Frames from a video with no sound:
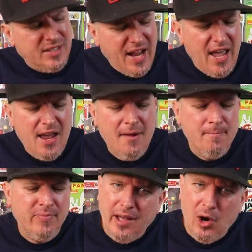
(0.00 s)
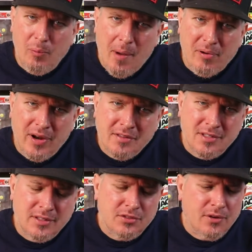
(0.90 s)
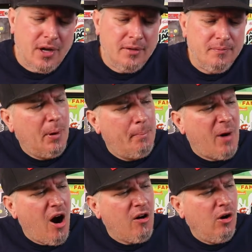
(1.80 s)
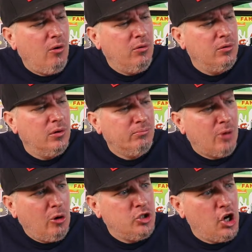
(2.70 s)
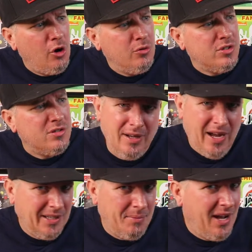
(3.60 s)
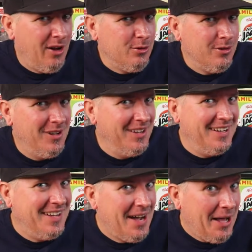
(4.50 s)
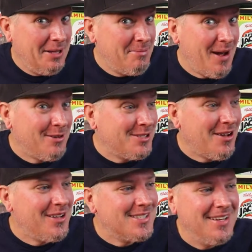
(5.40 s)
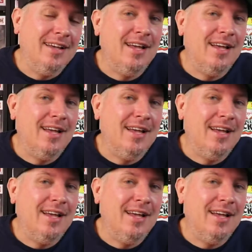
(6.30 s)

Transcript: Today, I hope I'm pronouncing this right, Jalabao, Mojo's, Jalabao sauce.